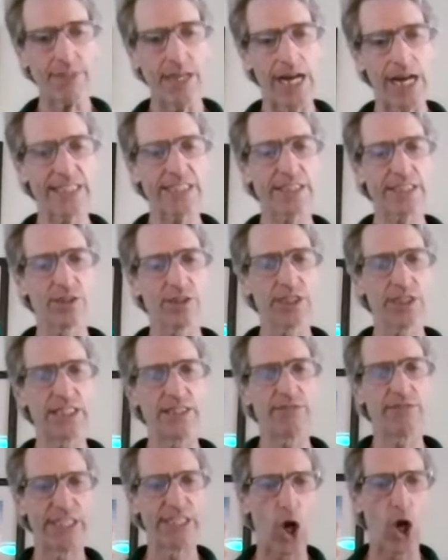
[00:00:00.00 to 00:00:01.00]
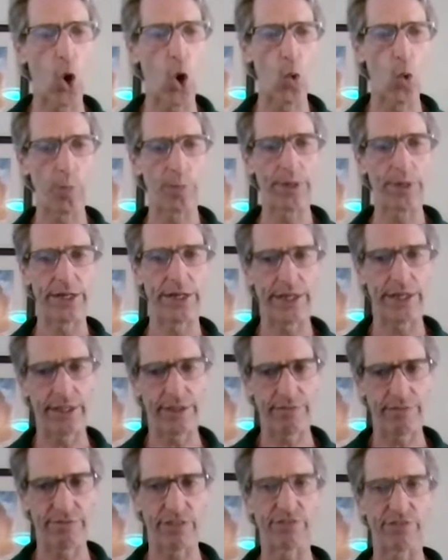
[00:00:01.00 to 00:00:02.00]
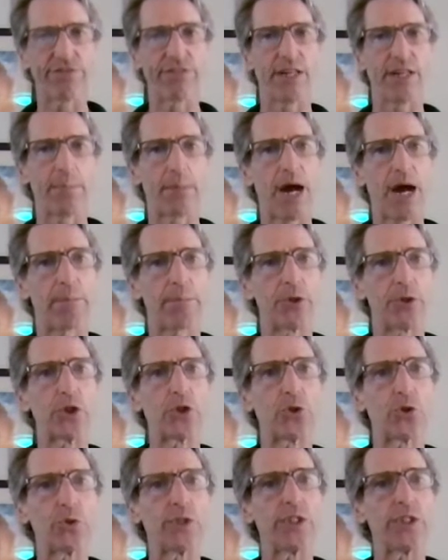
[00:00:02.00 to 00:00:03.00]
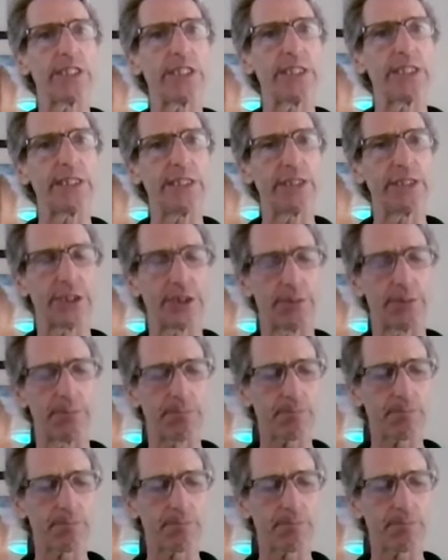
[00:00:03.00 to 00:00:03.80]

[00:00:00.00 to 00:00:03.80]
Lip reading: I still leave it open for flip opportunities.